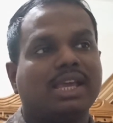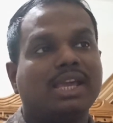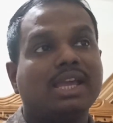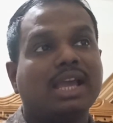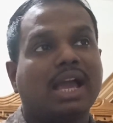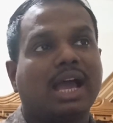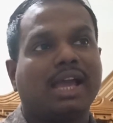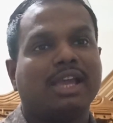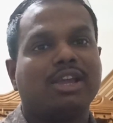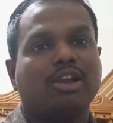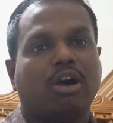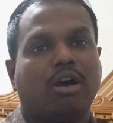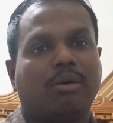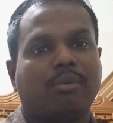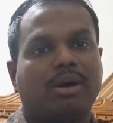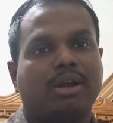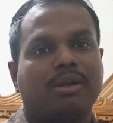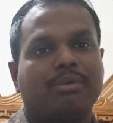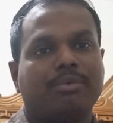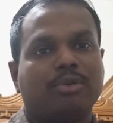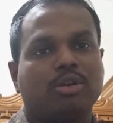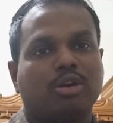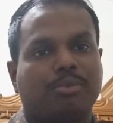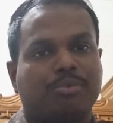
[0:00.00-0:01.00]
AI
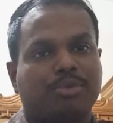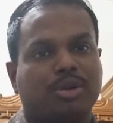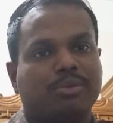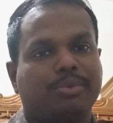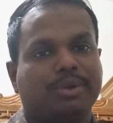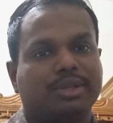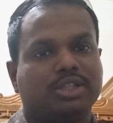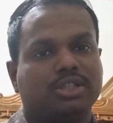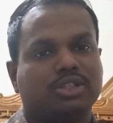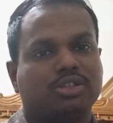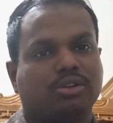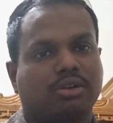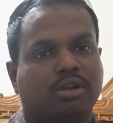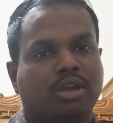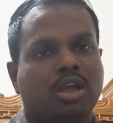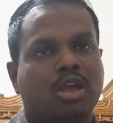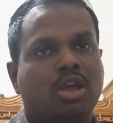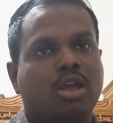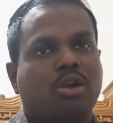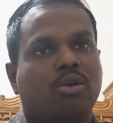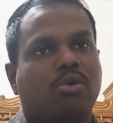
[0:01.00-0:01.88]
overview optimization.